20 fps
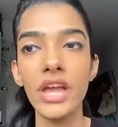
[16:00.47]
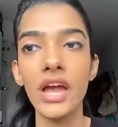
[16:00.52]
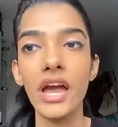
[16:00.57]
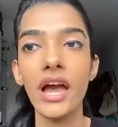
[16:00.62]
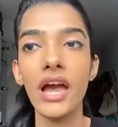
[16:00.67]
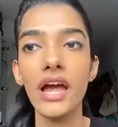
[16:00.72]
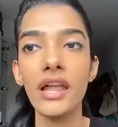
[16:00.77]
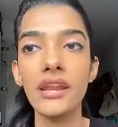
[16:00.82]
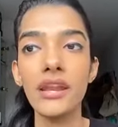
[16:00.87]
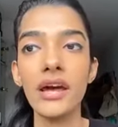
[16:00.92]

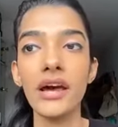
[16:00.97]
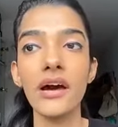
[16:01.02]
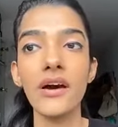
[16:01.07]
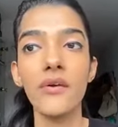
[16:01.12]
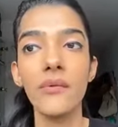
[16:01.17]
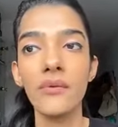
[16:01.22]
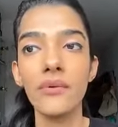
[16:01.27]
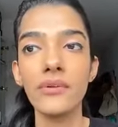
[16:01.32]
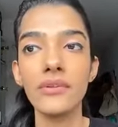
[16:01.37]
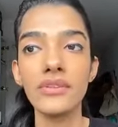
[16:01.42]
and
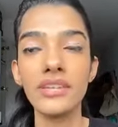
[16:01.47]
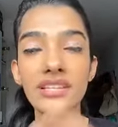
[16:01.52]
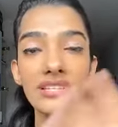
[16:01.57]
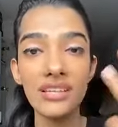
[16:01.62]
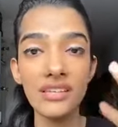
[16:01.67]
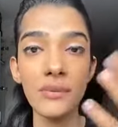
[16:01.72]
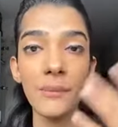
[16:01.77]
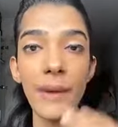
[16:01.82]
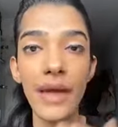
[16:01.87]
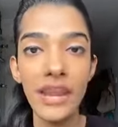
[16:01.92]
these are
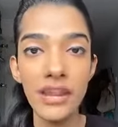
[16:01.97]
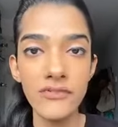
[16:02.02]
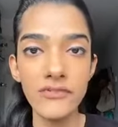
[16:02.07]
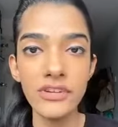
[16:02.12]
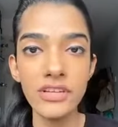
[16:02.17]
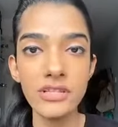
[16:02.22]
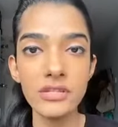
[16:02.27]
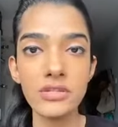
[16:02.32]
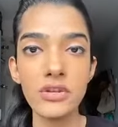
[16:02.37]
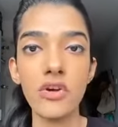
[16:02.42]
the
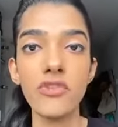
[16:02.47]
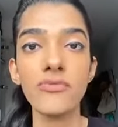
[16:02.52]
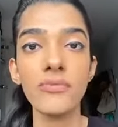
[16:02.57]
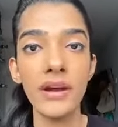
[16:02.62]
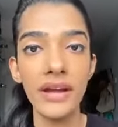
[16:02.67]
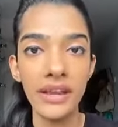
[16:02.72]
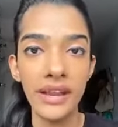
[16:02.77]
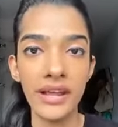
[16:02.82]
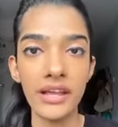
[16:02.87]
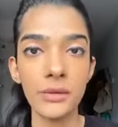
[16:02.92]
benefits of
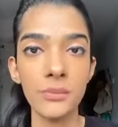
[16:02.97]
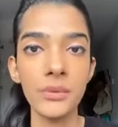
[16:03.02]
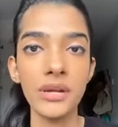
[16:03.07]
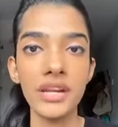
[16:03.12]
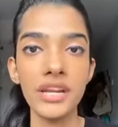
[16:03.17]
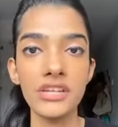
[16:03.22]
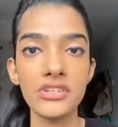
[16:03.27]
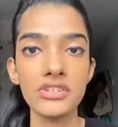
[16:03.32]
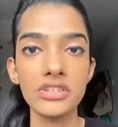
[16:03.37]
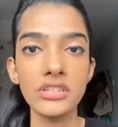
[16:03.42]
my
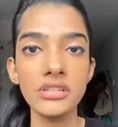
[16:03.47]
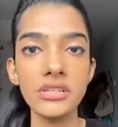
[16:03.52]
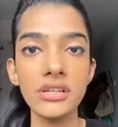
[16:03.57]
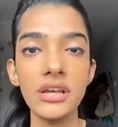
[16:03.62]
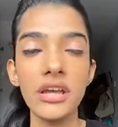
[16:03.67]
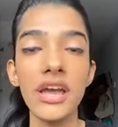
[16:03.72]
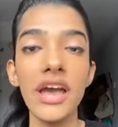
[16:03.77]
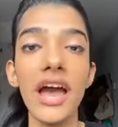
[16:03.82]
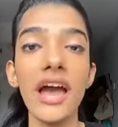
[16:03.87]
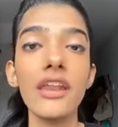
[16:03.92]
recommendation,
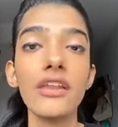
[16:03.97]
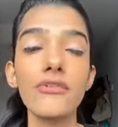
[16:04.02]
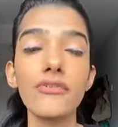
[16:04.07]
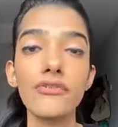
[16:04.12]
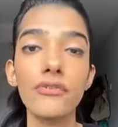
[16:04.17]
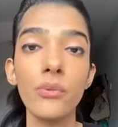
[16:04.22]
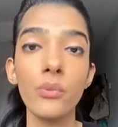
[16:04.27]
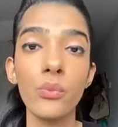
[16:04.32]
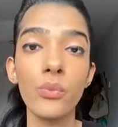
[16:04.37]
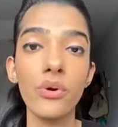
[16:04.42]
and and
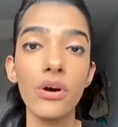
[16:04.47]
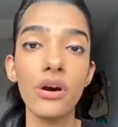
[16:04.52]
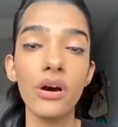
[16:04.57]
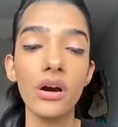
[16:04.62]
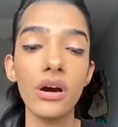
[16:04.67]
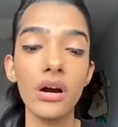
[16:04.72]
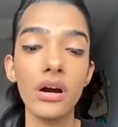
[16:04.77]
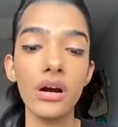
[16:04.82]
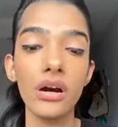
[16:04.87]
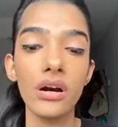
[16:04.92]

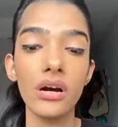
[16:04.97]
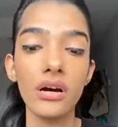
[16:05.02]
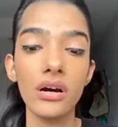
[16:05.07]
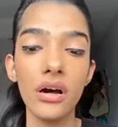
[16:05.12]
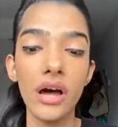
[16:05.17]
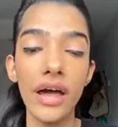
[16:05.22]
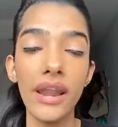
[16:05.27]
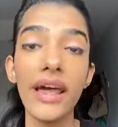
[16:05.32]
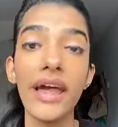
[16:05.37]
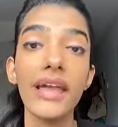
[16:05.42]

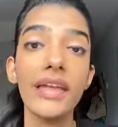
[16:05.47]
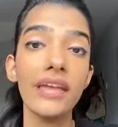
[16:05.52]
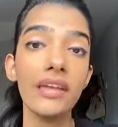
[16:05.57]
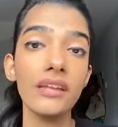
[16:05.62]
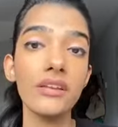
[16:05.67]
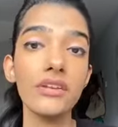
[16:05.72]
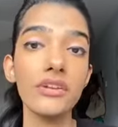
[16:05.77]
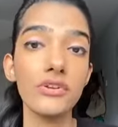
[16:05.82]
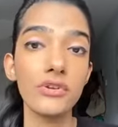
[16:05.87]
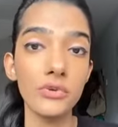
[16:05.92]
I
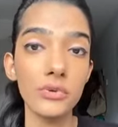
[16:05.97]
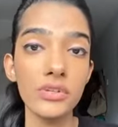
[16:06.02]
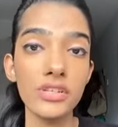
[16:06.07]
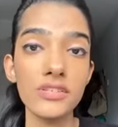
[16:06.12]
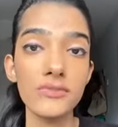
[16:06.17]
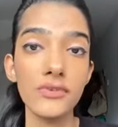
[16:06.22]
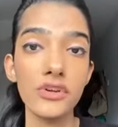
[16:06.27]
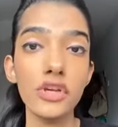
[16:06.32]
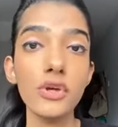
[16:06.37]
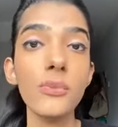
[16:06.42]
can do this
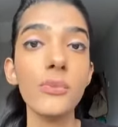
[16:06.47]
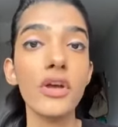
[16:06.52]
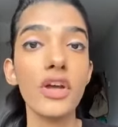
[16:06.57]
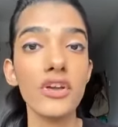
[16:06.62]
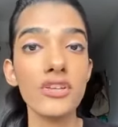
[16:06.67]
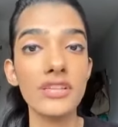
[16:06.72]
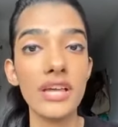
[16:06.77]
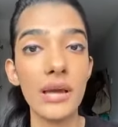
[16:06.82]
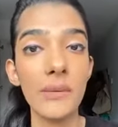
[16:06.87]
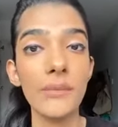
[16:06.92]
for you
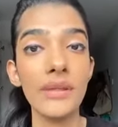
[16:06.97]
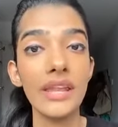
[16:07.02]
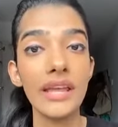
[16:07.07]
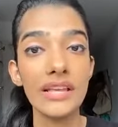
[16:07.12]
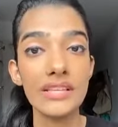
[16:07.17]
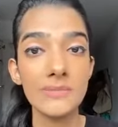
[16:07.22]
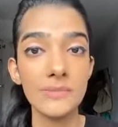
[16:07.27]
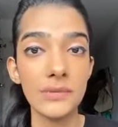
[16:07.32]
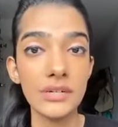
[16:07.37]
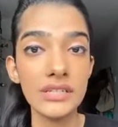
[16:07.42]
because I'm an
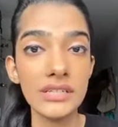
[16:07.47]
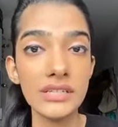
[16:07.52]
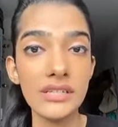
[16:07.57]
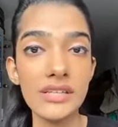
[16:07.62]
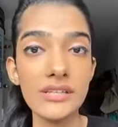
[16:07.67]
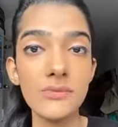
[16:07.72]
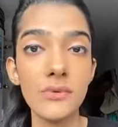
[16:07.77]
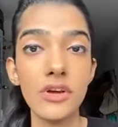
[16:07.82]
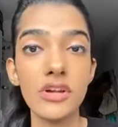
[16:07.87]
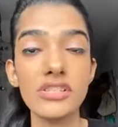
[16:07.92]
expert in
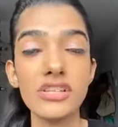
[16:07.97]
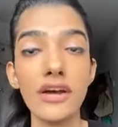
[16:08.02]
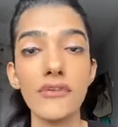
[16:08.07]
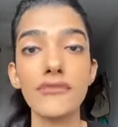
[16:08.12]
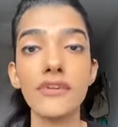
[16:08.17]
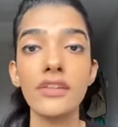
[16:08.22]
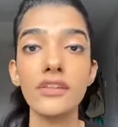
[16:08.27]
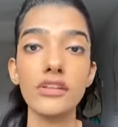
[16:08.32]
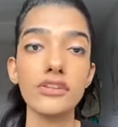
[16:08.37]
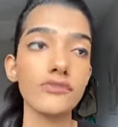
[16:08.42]
this, because I've
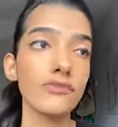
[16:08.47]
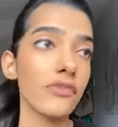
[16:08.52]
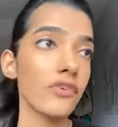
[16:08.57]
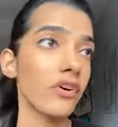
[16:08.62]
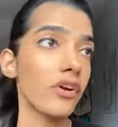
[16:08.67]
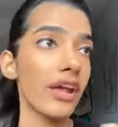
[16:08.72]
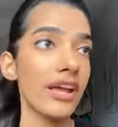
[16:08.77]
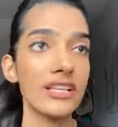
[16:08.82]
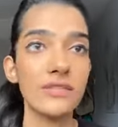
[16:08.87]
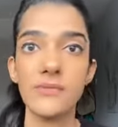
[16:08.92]
done this
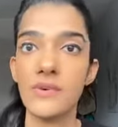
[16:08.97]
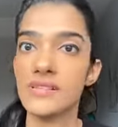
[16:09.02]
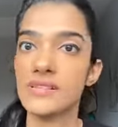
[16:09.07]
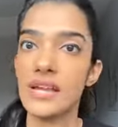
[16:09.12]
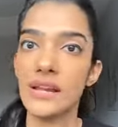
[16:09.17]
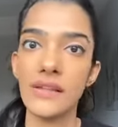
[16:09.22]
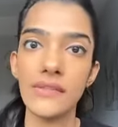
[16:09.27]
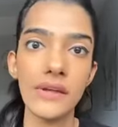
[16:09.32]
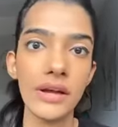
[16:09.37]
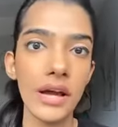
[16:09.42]
for
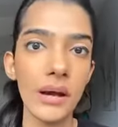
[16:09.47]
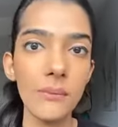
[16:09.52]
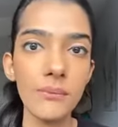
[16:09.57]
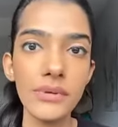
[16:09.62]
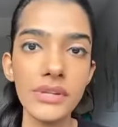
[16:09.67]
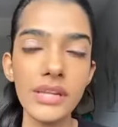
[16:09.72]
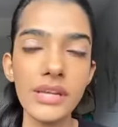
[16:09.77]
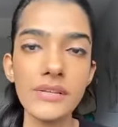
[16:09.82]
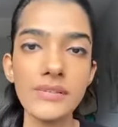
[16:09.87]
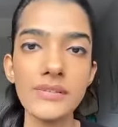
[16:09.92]
XYZ other
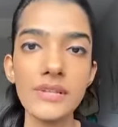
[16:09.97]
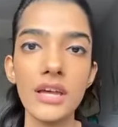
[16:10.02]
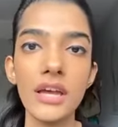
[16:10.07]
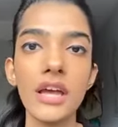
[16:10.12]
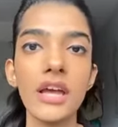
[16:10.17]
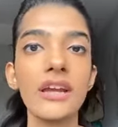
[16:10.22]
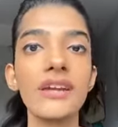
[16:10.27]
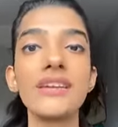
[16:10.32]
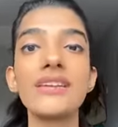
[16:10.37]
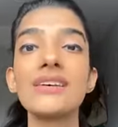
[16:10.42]
companies.
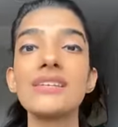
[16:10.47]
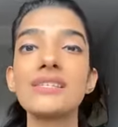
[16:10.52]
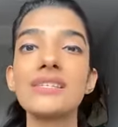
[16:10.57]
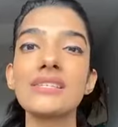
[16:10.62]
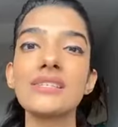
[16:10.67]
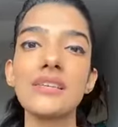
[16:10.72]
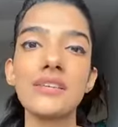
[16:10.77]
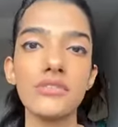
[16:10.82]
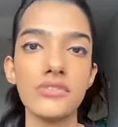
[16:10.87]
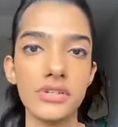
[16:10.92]
Does
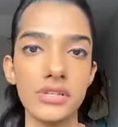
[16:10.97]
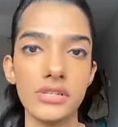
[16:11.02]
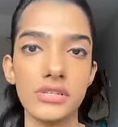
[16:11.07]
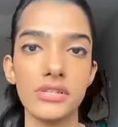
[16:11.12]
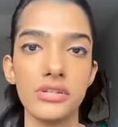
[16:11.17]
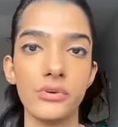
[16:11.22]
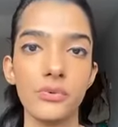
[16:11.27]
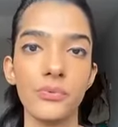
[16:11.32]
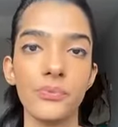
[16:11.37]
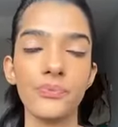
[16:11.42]
this interest
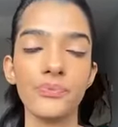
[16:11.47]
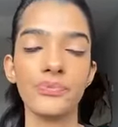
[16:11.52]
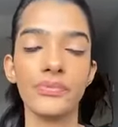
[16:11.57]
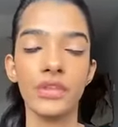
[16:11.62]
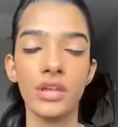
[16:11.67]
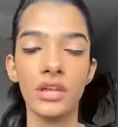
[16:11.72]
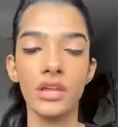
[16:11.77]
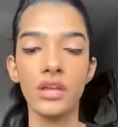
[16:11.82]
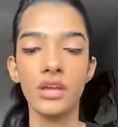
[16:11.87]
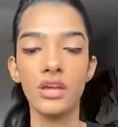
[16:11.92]
you?
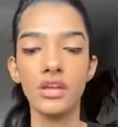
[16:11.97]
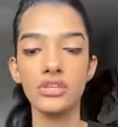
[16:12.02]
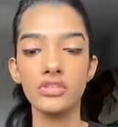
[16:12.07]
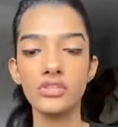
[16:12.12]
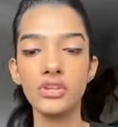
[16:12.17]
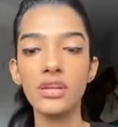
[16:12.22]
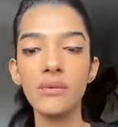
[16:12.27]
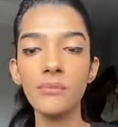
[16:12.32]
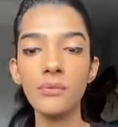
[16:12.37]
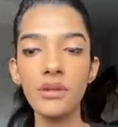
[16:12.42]
So
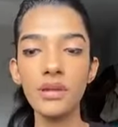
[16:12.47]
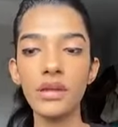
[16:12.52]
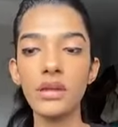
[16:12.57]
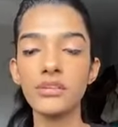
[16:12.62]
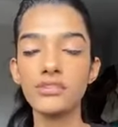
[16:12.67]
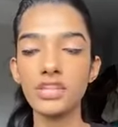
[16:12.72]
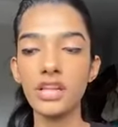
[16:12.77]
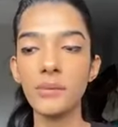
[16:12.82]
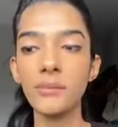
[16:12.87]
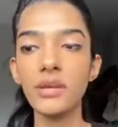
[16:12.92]

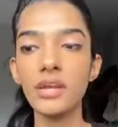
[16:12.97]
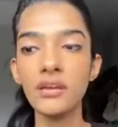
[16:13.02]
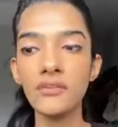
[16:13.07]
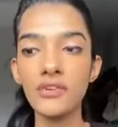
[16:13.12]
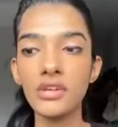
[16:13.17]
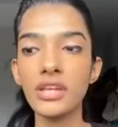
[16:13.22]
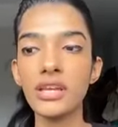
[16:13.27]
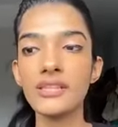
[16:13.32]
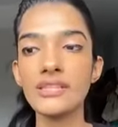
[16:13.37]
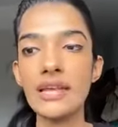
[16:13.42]
let me give you
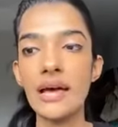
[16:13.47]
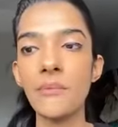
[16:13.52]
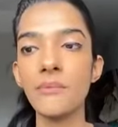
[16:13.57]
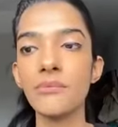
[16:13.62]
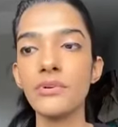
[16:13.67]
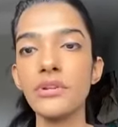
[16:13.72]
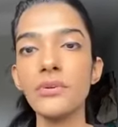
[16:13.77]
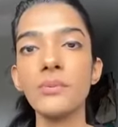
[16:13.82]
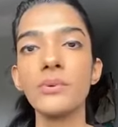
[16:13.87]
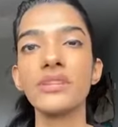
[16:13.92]
an
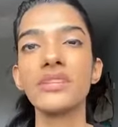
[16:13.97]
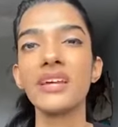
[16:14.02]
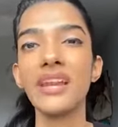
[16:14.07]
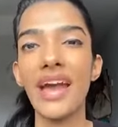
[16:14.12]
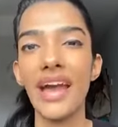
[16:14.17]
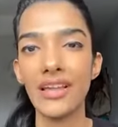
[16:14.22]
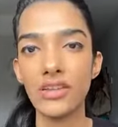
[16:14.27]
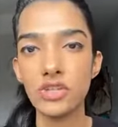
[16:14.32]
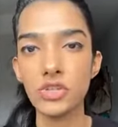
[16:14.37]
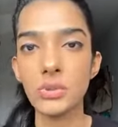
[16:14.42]
example with an
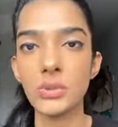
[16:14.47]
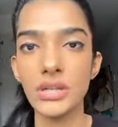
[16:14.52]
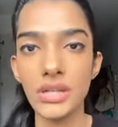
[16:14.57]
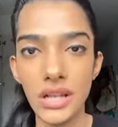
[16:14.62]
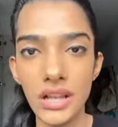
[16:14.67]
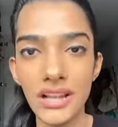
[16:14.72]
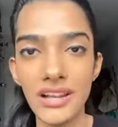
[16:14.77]
actual